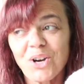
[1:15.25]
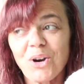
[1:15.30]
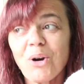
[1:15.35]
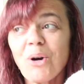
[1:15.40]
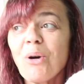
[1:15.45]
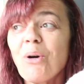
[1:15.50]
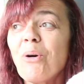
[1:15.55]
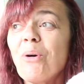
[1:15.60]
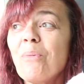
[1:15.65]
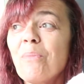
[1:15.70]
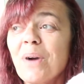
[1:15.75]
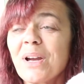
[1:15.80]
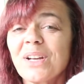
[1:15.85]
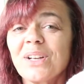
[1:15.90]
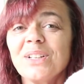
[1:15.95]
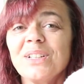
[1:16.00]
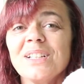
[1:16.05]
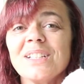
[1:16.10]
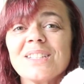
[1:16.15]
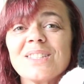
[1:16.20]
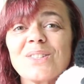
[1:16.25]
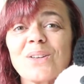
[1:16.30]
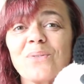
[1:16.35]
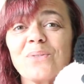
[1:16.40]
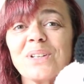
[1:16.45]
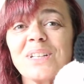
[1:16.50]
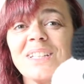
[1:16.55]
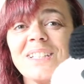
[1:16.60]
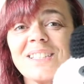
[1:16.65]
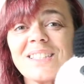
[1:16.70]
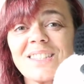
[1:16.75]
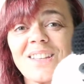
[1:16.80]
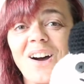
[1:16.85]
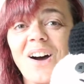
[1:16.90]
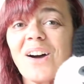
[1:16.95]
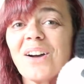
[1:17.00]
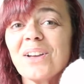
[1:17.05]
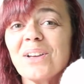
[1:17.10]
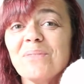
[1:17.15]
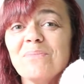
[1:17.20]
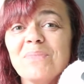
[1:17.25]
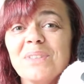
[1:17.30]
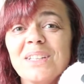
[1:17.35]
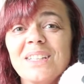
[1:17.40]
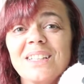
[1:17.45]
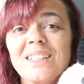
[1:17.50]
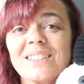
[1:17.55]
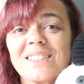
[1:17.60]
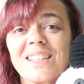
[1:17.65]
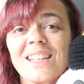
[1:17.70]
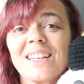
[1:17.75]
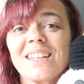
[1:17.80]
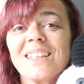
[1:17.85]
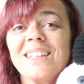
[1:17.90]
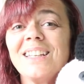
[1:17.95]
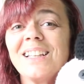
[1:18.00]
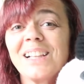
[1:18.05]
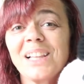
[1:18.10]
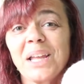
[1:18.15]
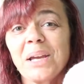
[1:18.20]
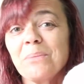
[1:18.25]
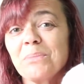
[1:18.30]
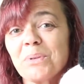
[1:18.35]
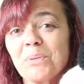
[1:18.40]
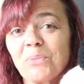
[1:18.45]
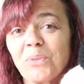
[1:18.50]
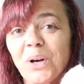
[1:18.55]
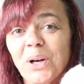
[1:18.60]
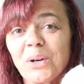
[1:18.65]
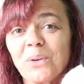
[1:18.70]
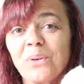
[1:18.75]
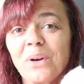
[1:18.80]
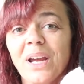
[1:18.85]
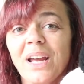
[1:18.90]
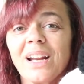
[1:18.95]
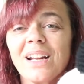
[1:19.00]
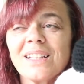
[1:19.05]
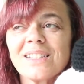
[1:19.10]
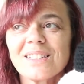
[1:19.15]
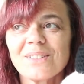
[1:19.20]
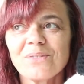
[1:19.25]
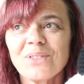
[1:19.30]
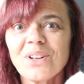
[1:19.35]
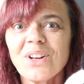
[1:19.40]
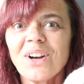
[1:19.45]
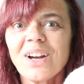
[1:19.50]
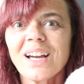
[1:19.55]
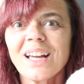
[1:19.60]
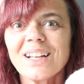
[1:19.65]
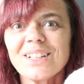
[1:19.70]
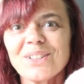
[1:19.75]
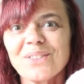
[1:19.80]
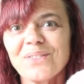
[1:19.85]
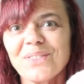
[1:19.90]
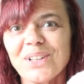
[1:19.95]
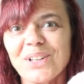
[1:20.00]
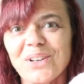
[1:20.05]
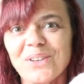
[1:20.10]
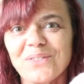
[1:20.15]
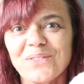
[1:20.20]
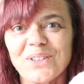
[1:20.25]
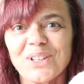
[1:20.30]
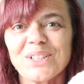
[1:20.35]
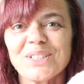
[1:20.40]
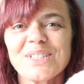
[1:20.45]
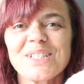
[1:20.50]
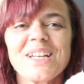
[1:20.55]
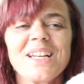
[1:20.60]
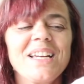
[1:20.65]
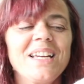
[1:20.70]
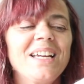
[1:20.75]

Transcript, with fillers: Oh my goodness. So when he saw him, he's like, he claimed him right away. And I said, well, no, I gotta do a video first.